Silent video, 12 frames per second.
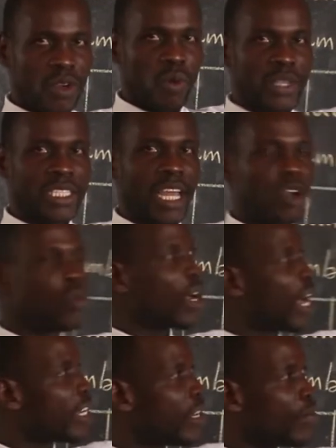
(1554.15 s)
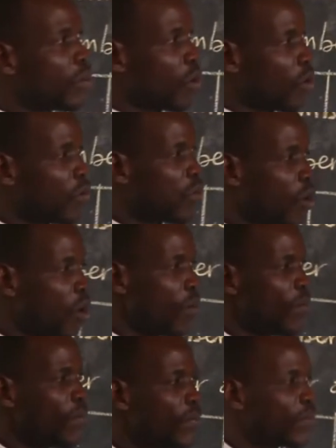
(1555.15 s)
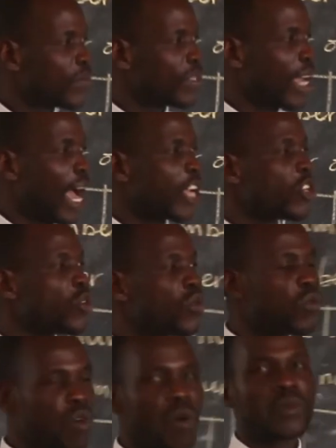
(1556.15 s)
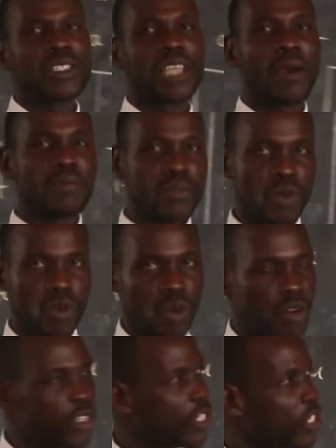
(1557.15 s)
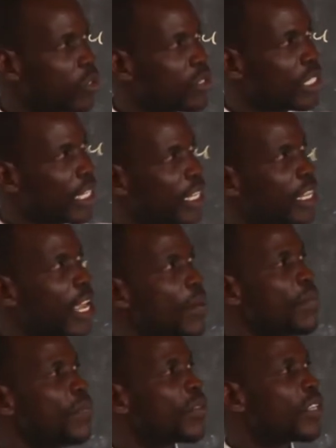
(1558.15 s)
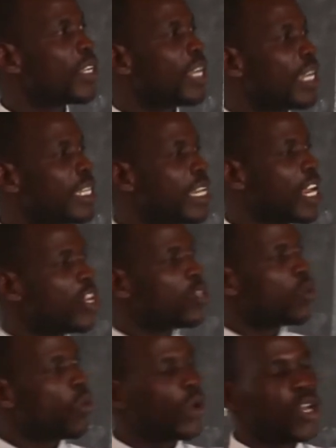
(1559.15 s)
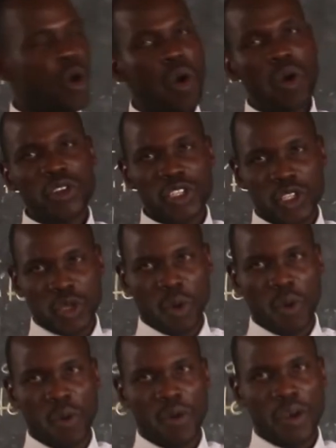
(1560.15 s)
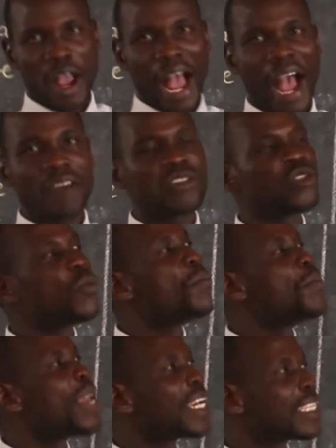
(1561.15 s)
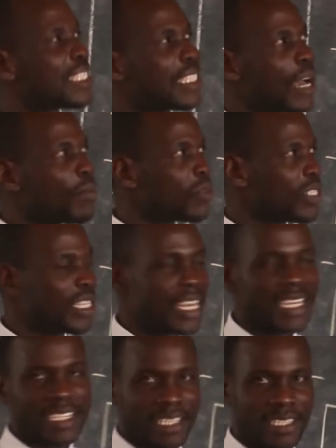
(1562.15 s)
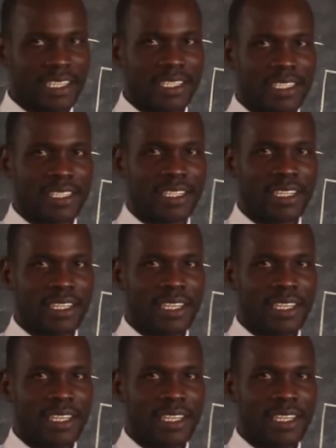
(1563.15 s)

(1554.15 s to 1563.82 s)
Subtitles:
We shall look at the plural form and you form some plurals using them. Then you will also have to make some sentences.